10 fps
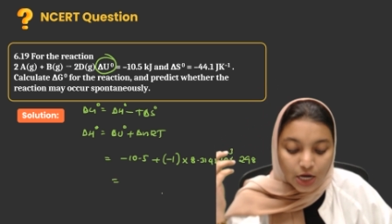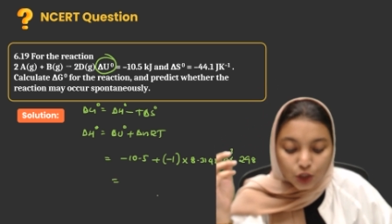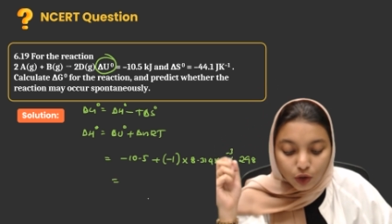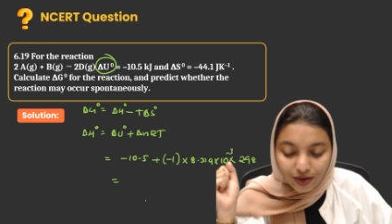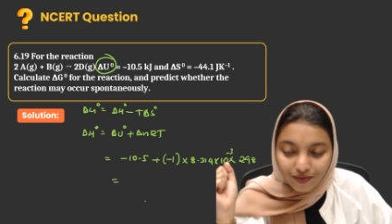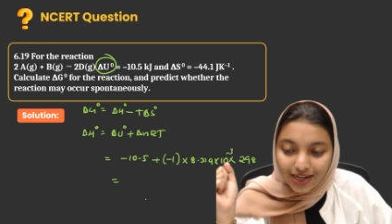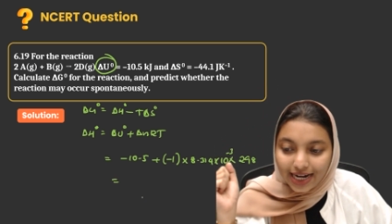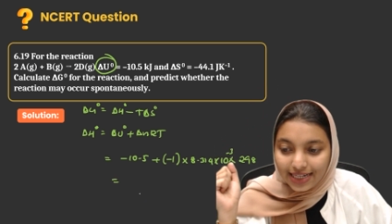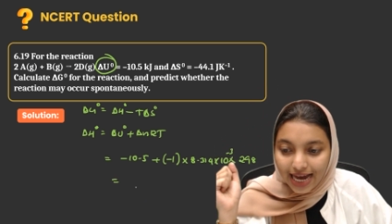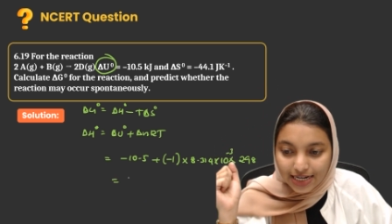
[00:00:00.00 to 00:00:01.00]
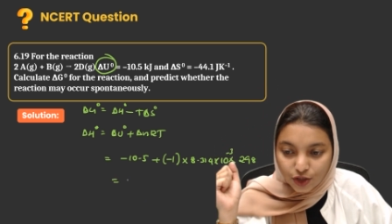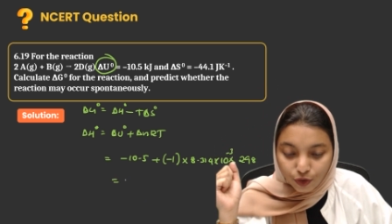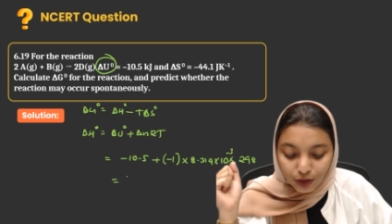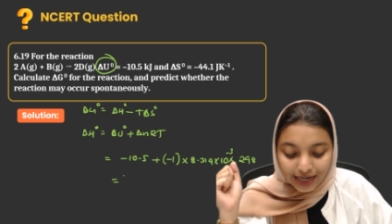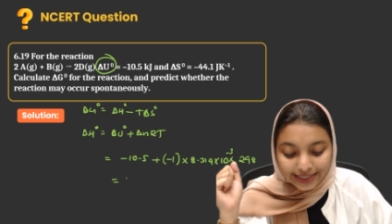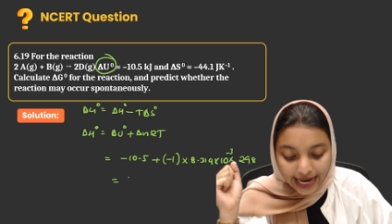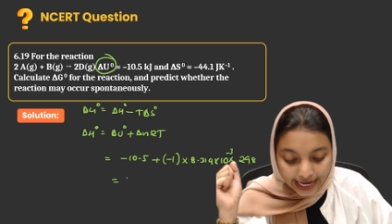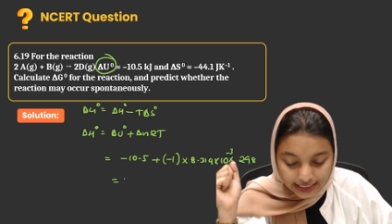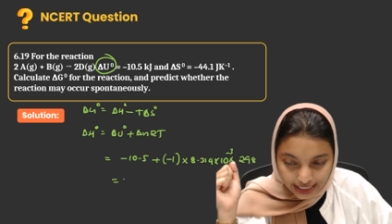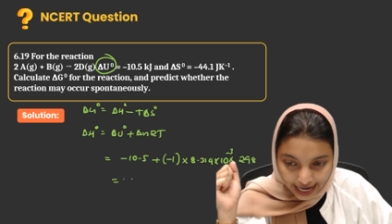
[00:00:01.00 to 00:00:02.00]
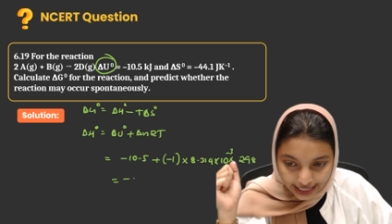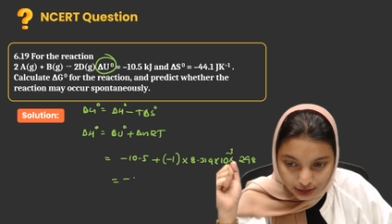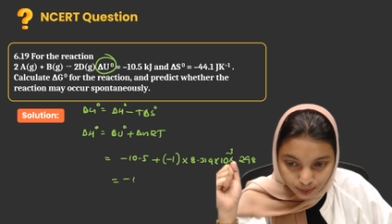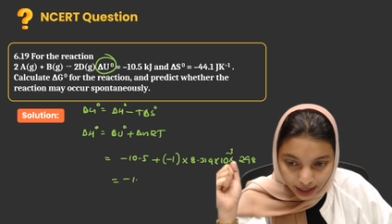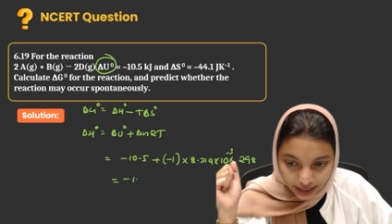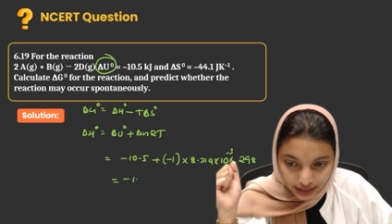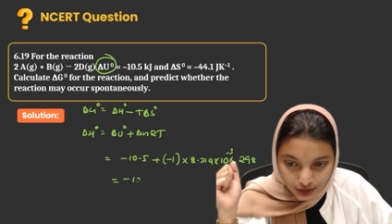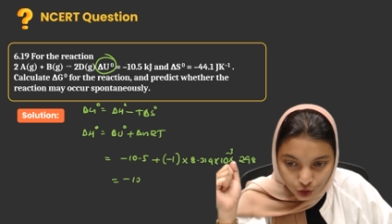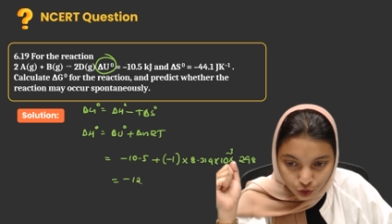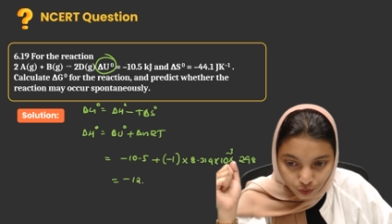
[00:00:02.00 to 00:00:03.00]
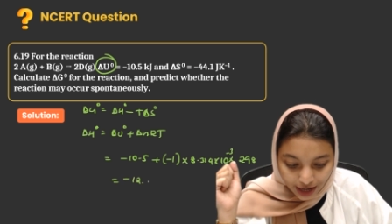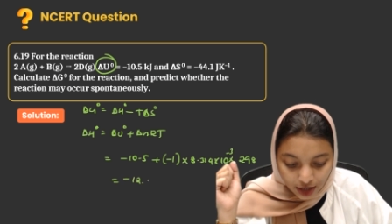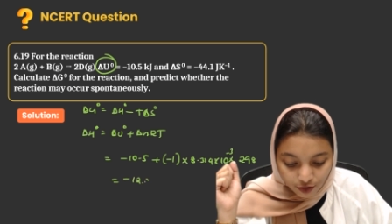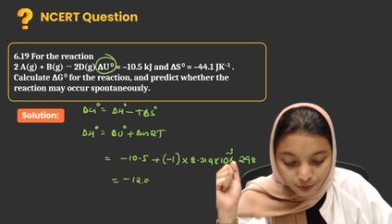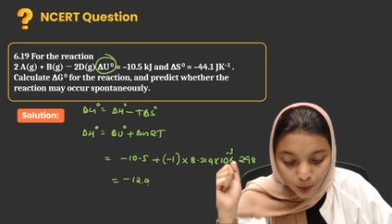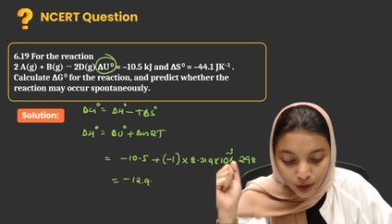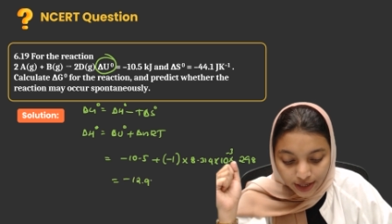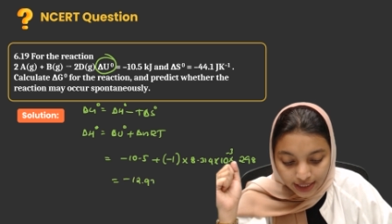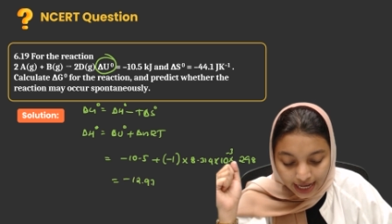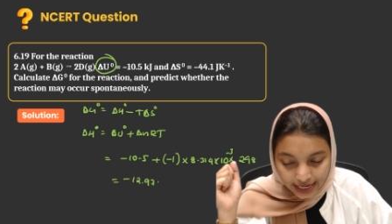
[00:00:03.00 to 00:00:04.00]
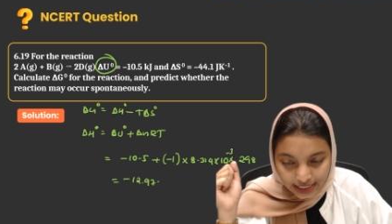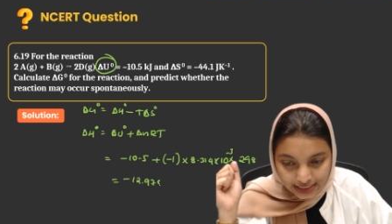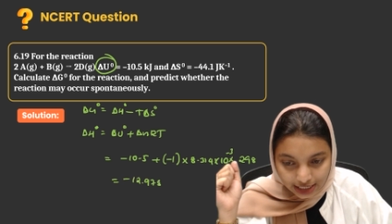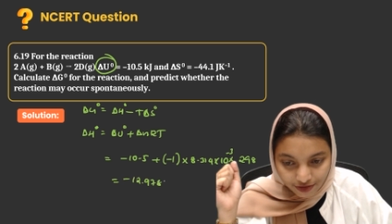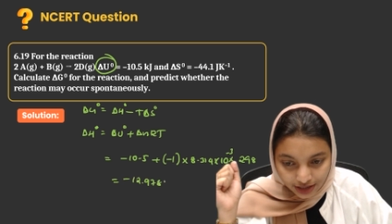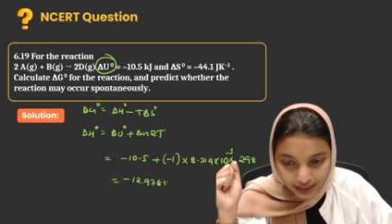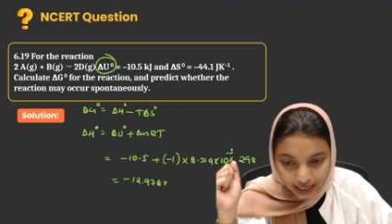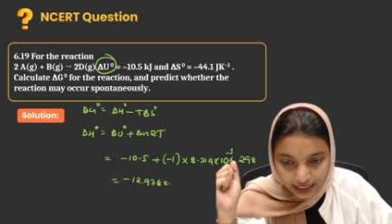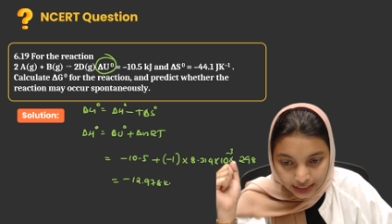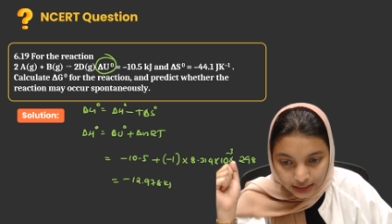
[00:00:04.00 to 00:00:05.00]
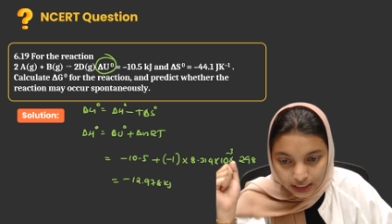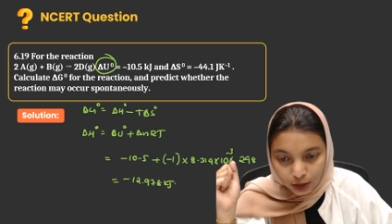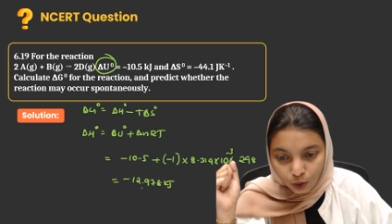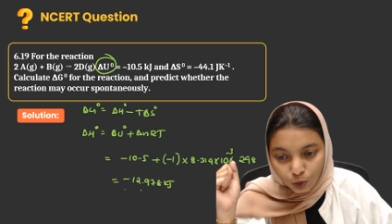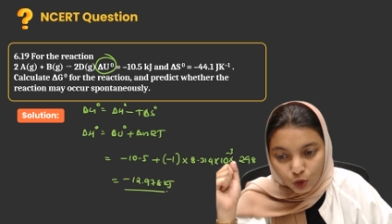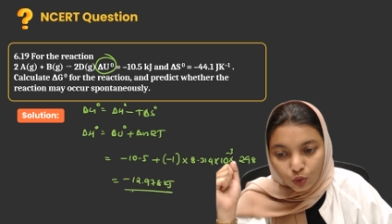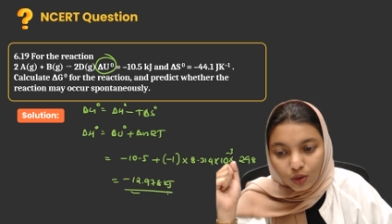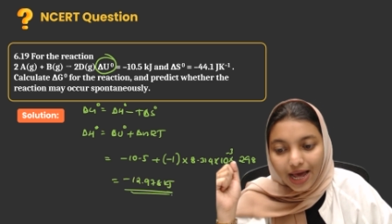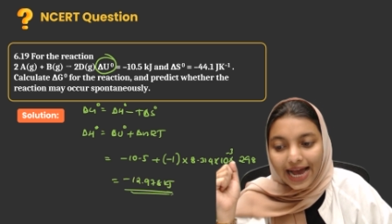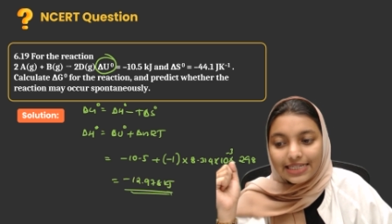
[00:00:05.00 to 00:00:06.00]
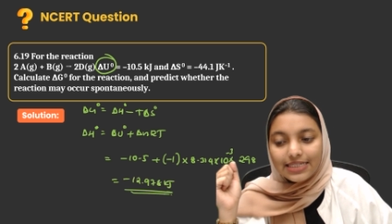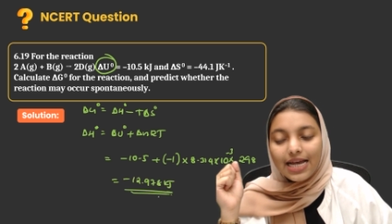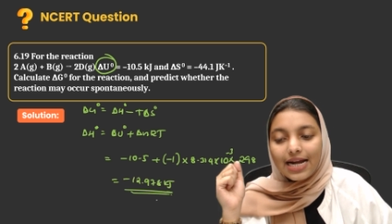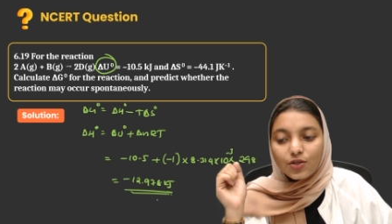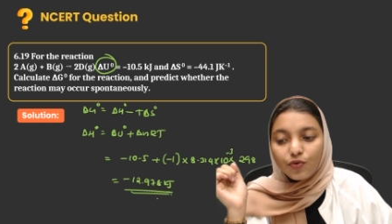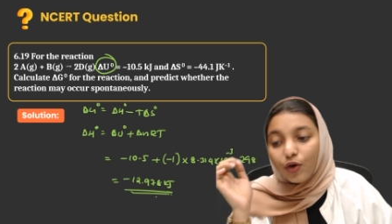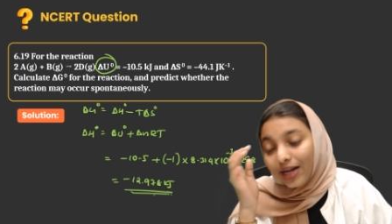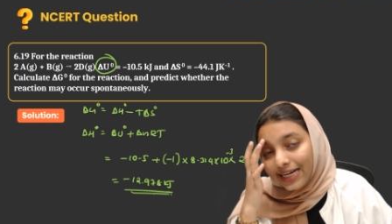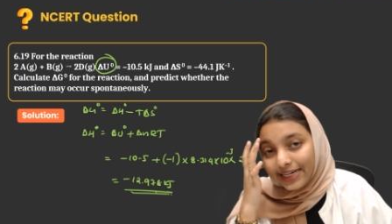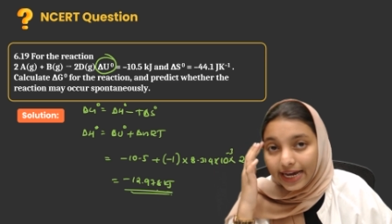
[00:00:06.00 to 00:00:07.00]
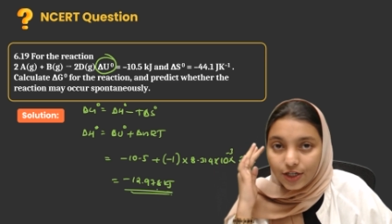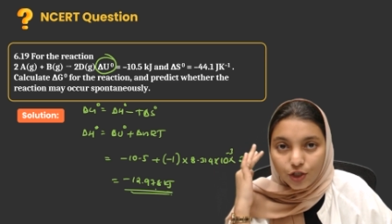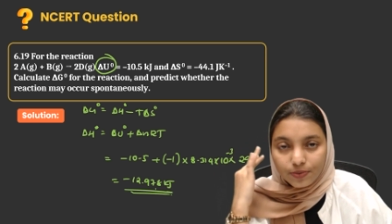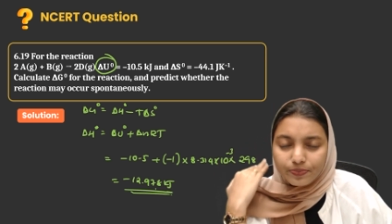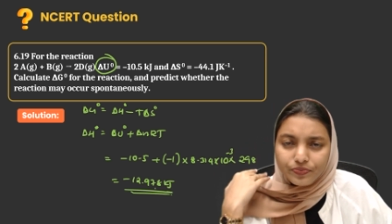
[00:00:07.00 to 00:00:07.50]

So we will get the answer for delta H as minus 12.978 kilojoule as the answer for delta H.